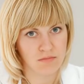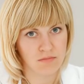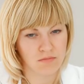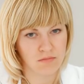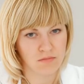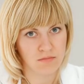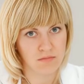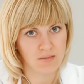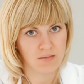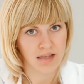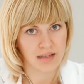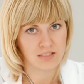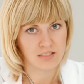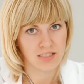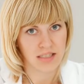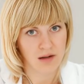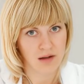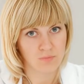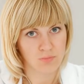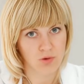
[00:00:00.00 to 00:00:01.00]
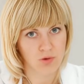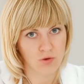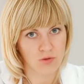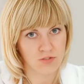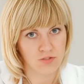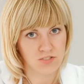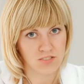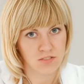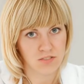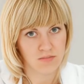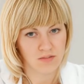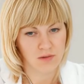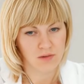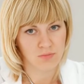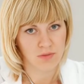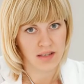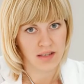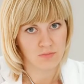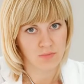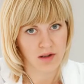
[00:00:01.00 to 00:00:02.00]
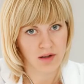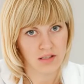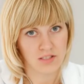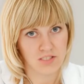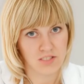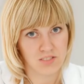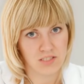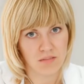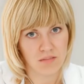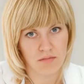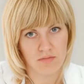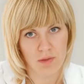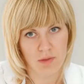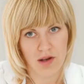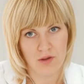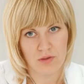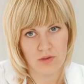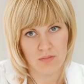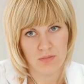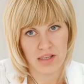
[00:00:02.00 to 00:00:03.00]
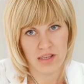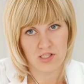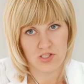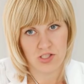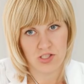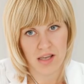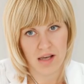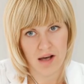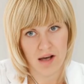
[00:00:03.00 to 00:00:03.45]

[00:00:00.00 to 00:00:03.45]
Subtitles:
Examples: amoebas, paramecia.